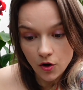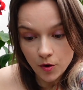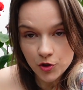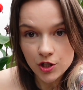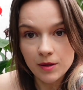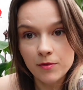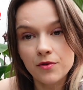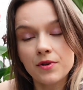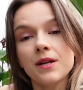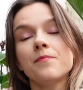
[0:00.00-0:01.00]
Option number
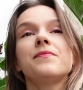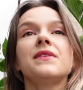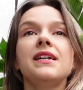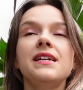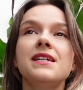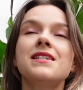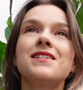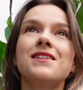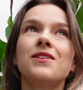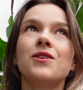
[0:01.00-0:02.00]
3
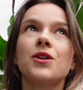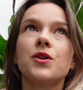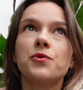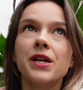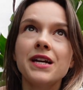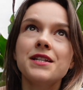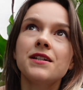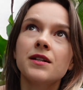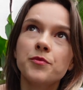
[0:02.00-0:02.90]
is creating a